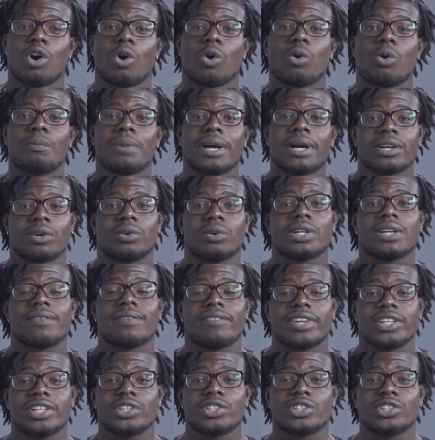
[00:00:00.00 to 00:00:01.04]
or by going to
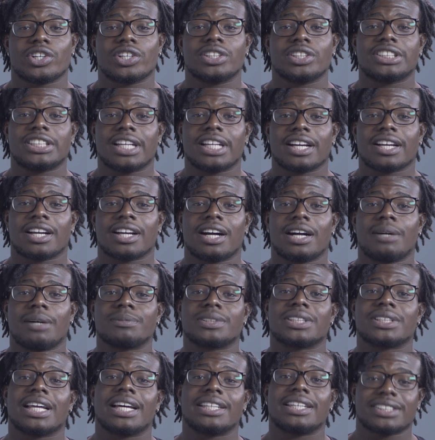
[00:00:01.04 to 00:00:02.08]

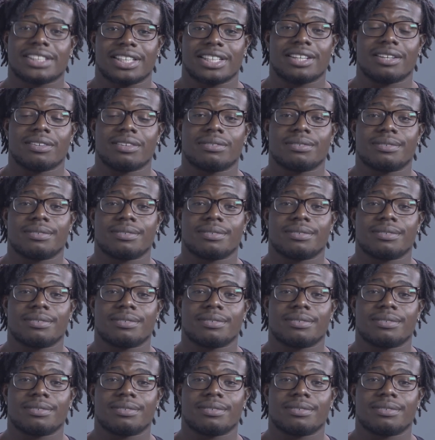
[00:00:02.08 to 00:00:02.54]
vineyardchurch.com slash give.